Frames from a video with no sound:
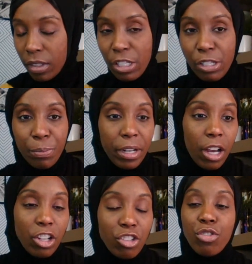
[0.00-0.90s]
Spend
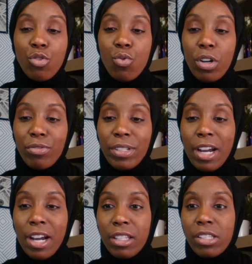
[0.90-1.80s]
$100,
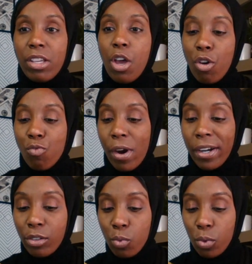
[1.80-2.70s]
$200 right
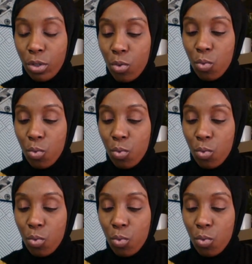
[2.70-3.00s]
out the window.